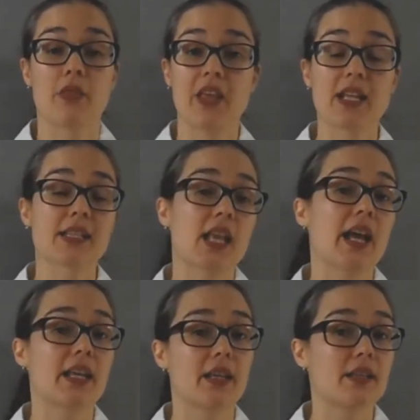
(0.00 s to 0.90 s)
Things
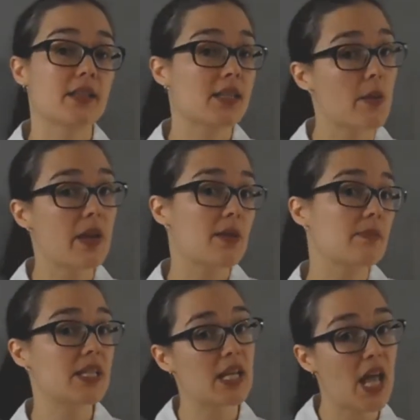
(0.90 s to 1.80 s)
like some
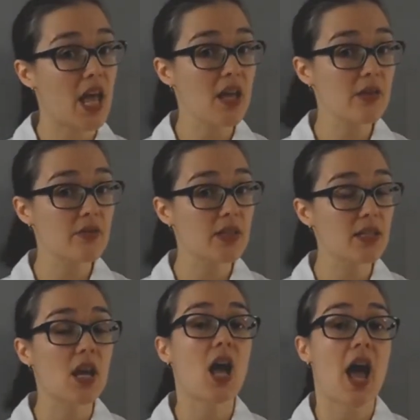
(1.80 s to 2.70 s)

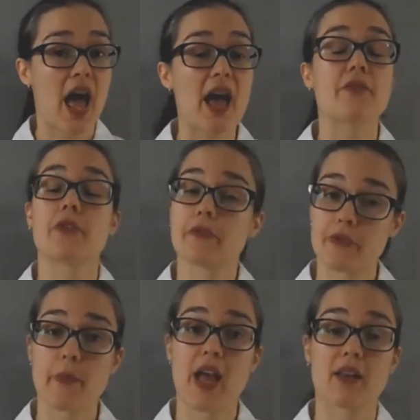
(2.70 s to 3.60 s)
MDFs have
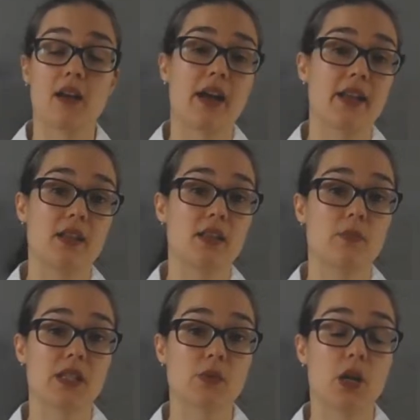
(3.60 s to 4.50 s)
formaldehyde in
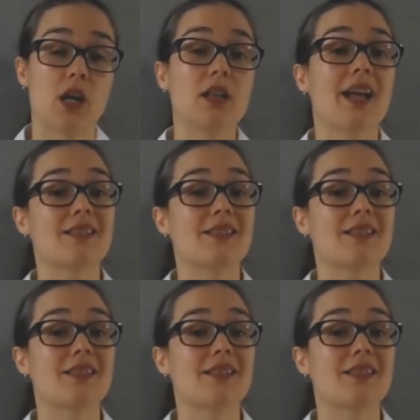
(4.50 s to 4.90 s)
them as well,